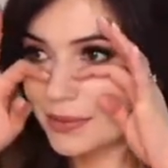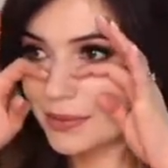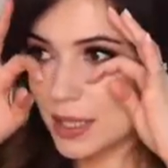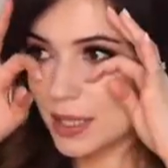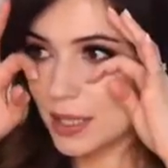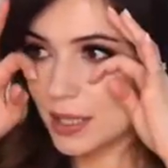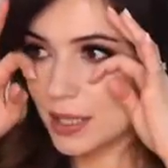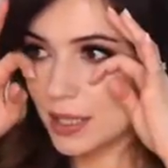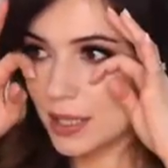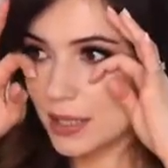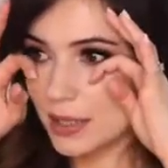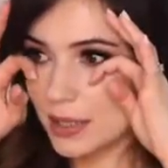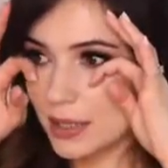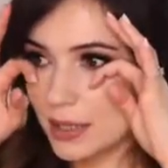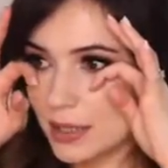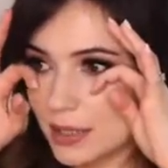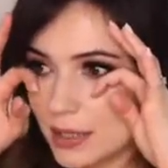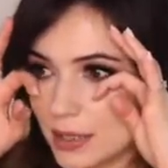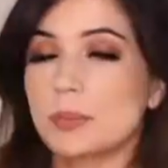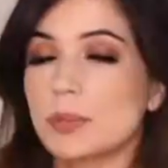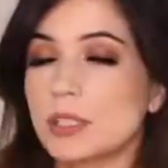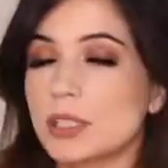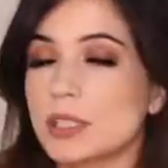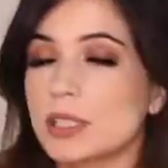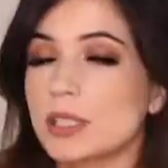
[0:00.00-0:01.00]
yeah,
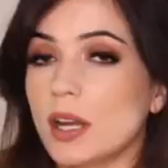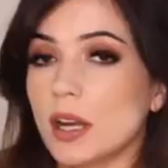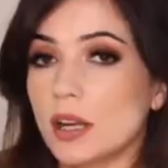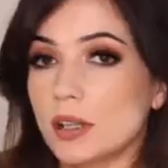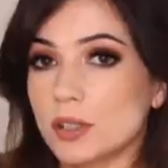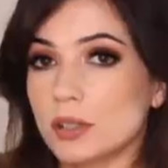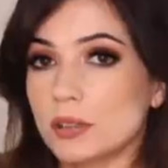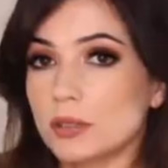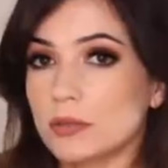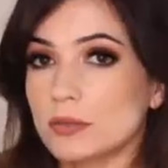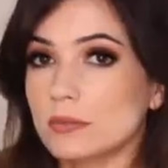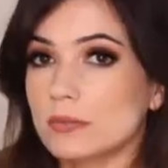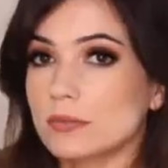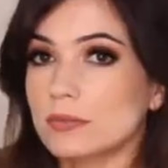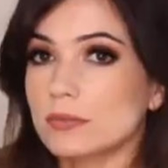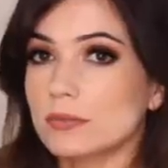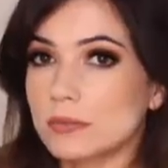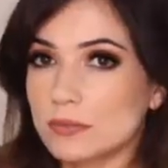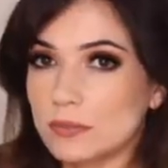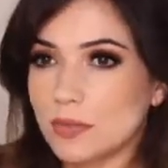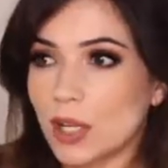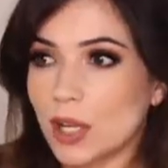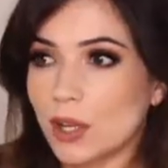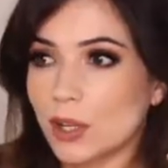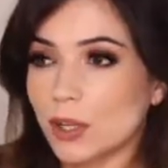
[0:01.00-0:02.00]
I'm just not
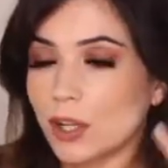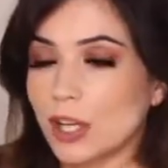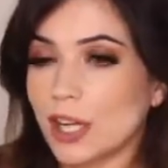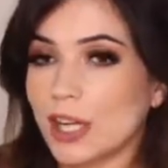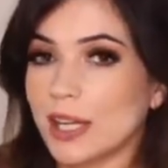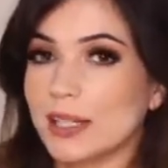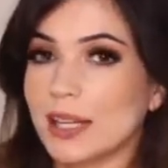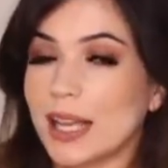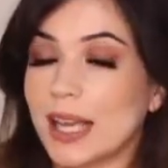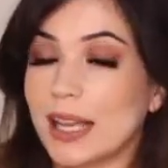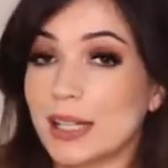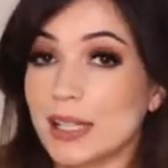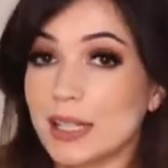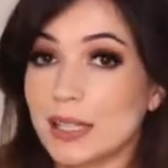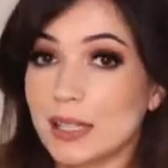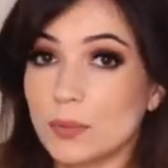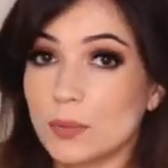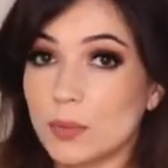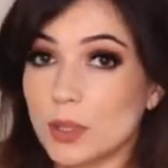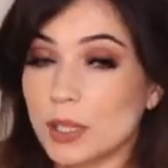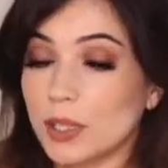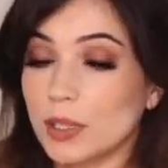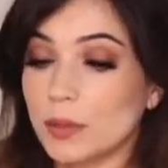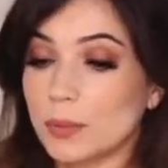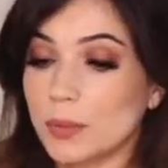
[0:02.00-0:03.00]
great. And I
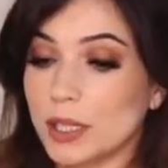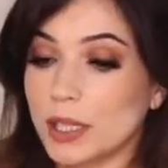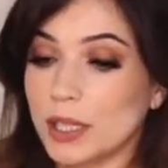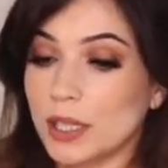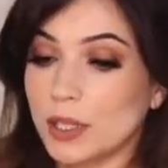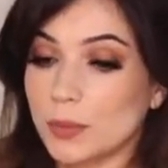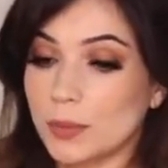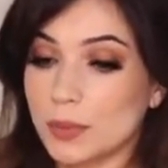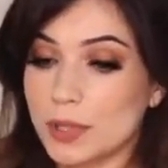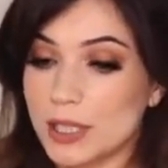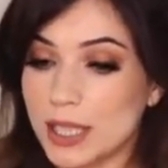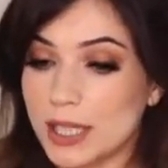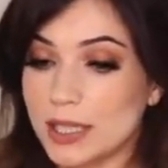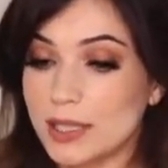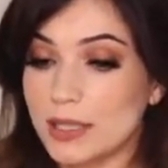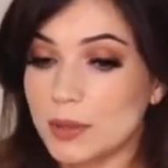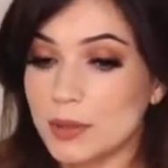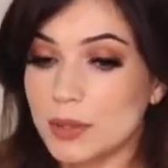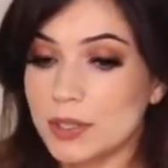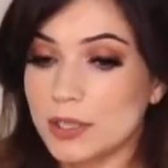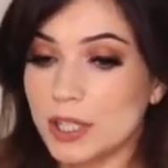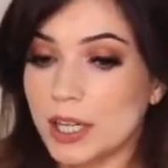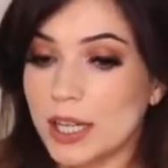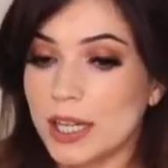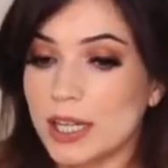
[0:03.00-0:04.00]
didn't want to come on here and pretend I
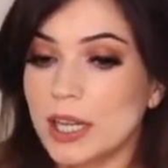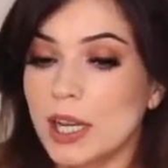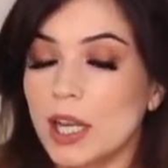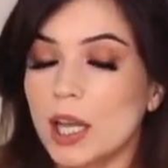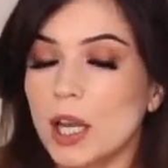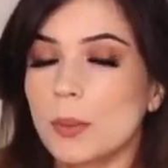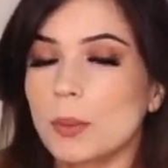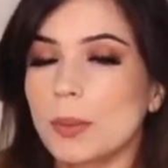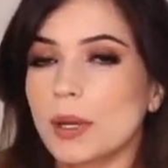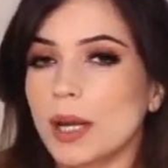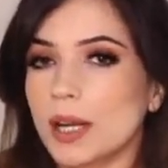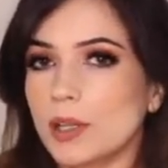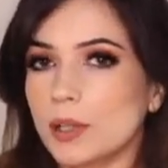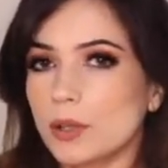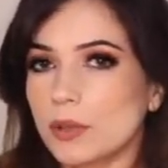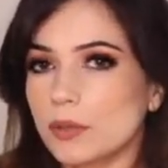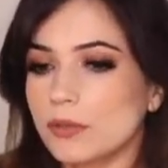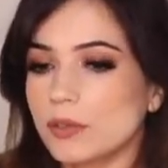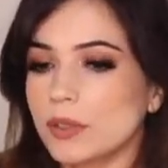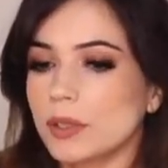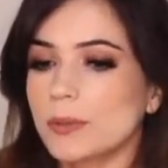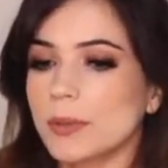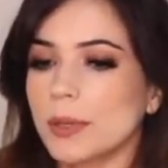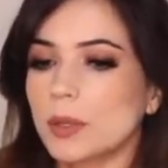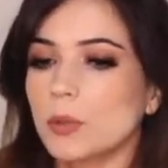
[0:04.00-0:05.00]
was great, but I know
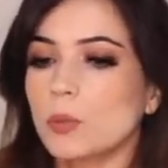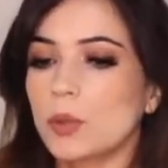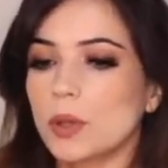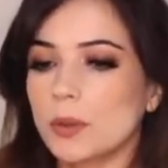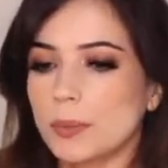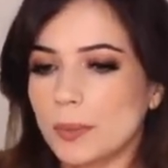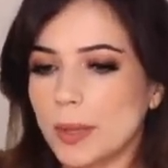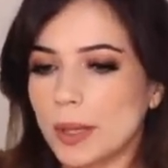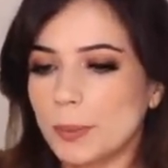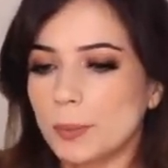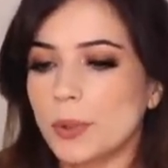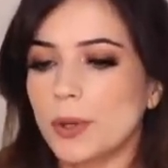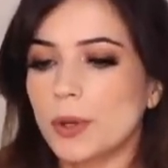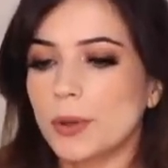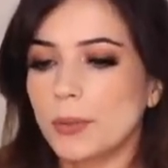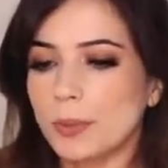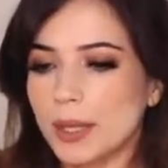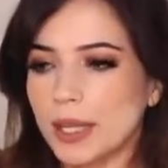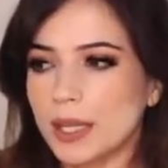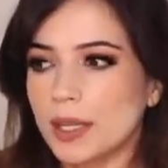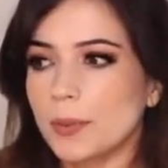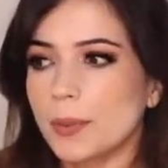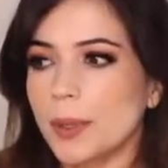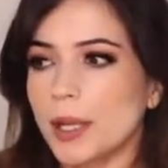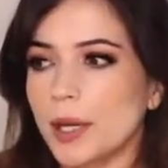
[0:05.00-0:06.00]
filming will put
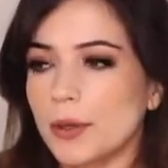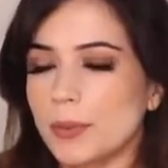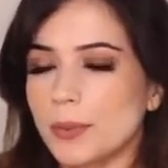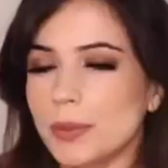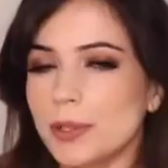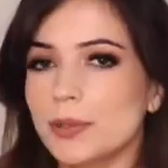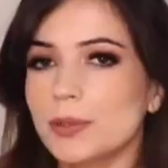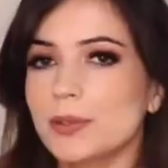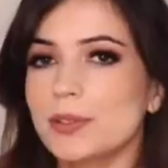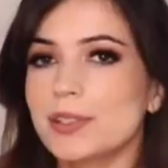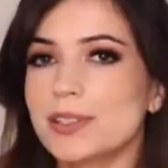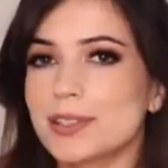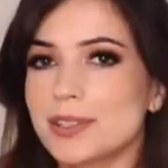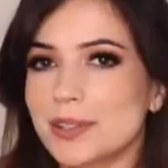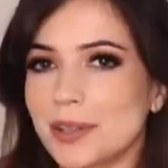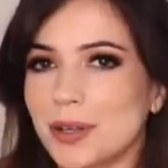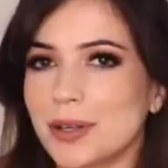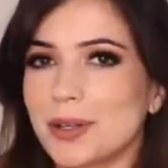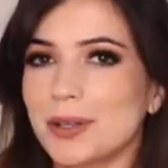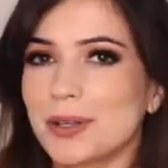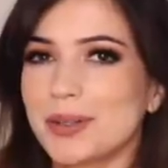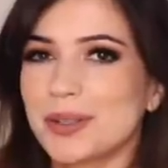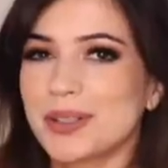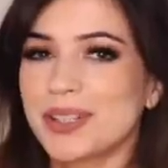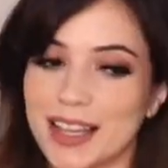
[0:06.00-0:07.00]
me in a better mood. So
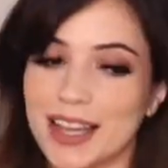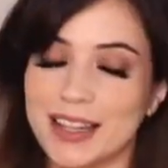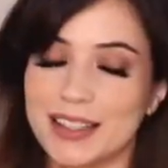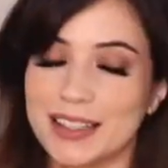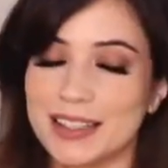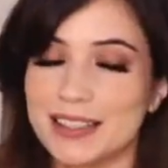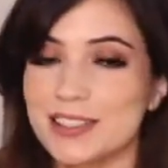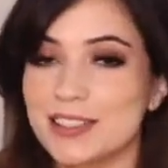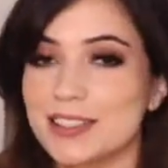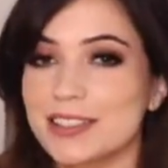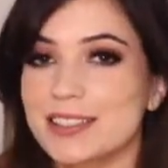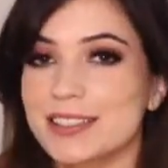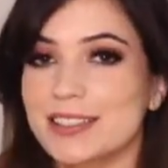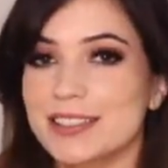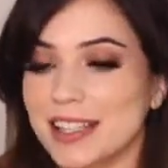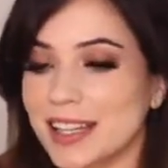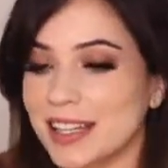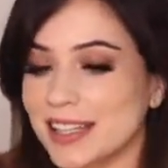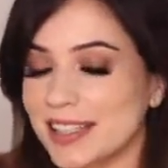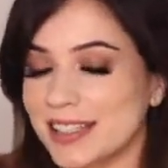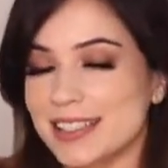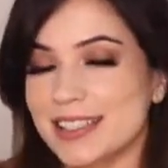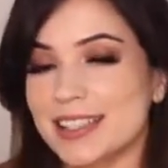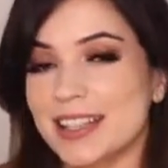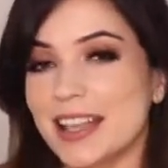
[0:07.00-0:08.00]
yeah, let's just
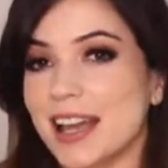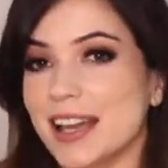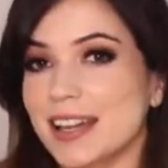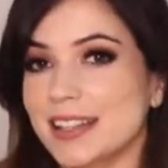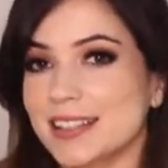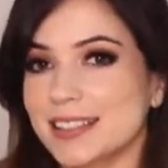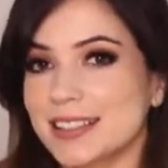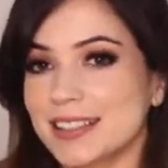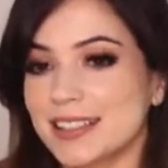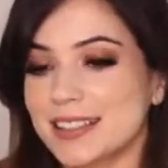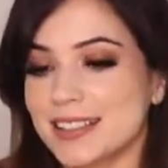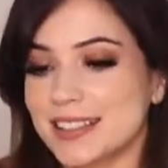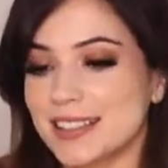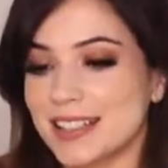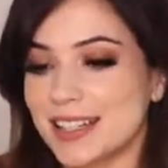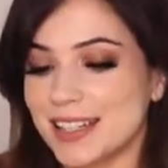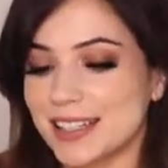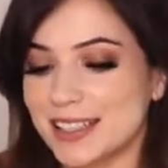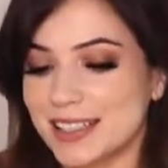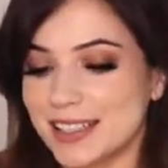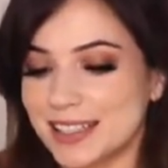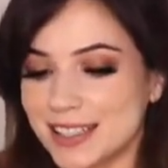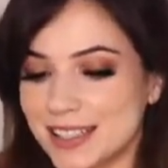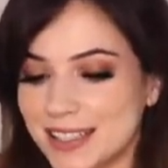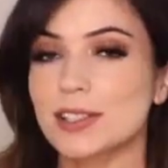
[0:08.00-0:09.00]
get into that
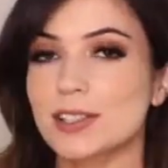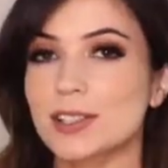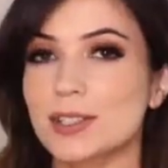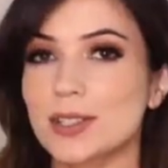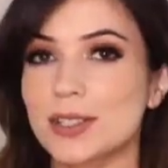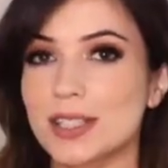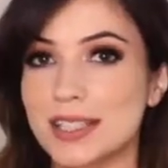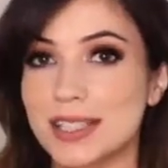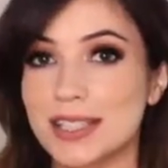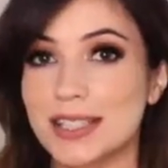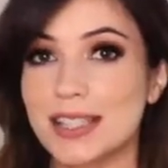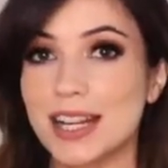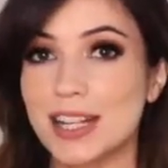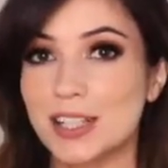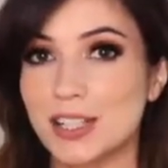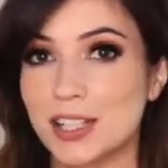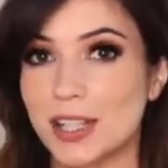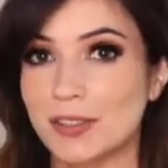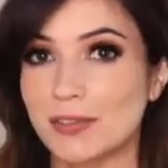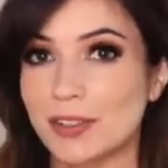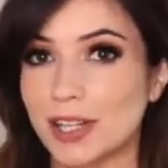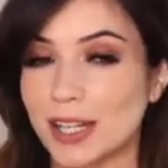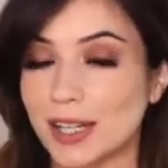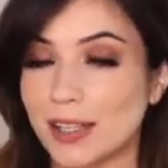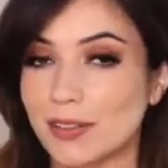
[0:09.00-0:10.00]
instead. So this is actually
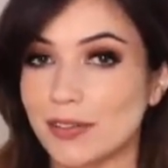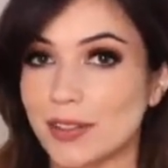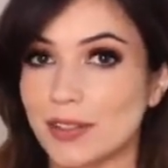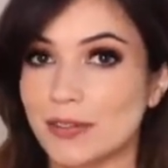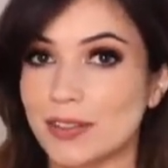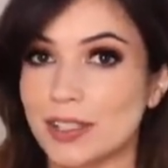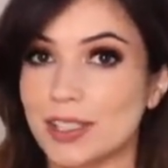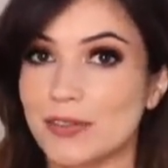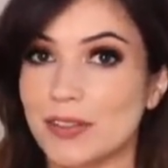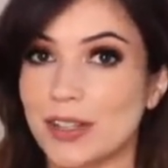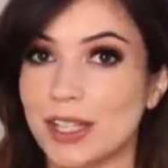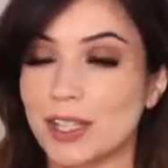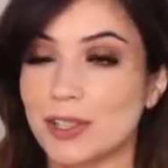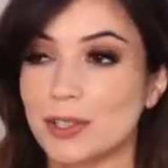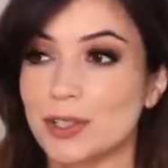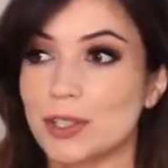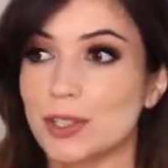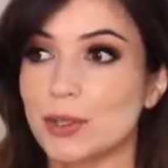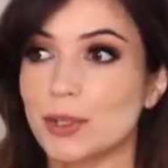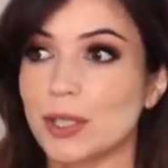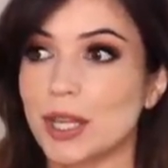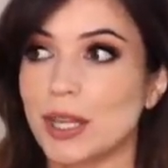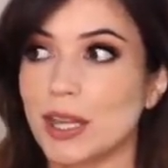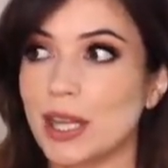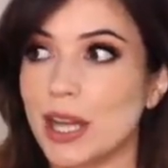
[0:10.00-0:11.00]
a Friday favorites video.
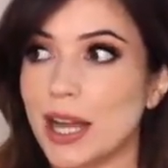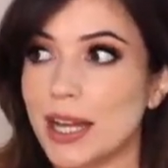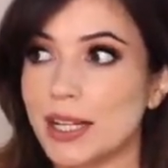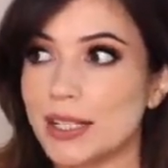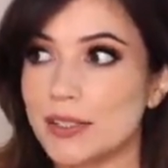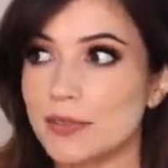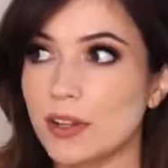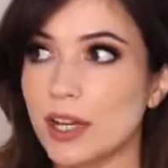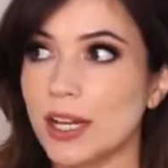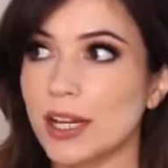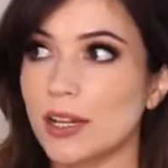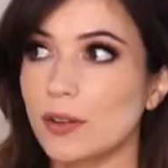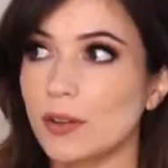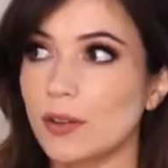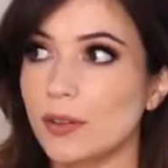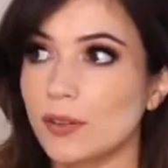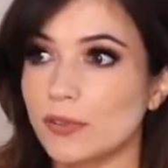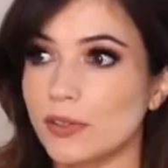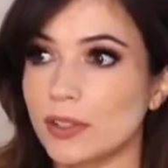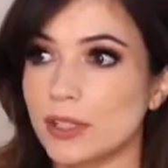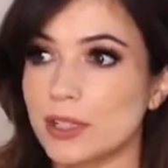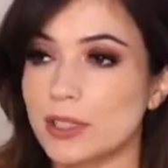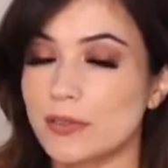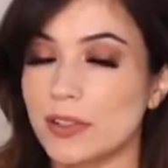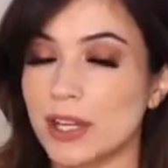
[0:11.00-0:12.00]
So the last Friday or the
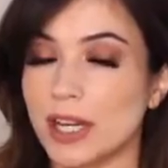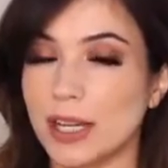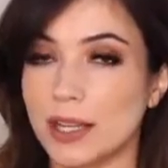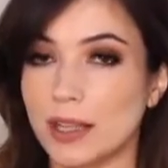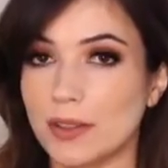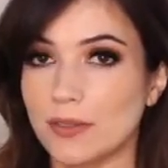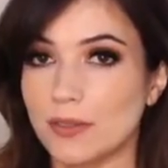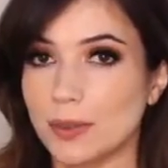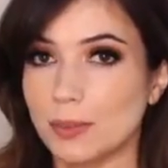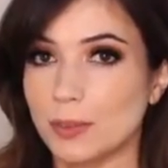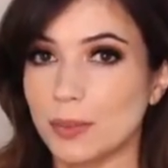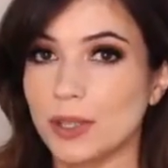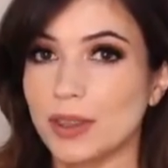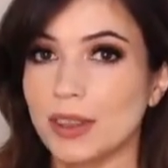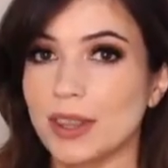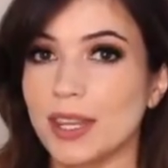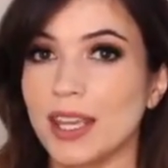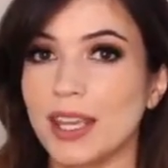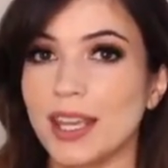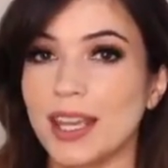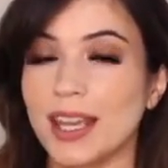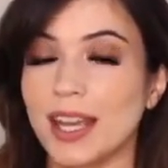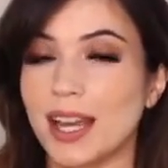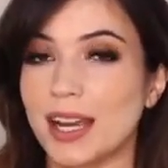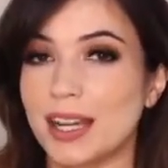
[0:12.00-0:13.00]
first Friday of the month,
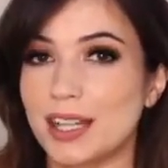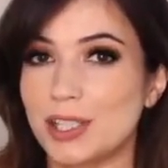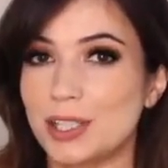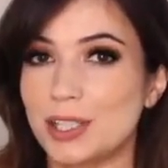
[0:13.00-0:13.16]
I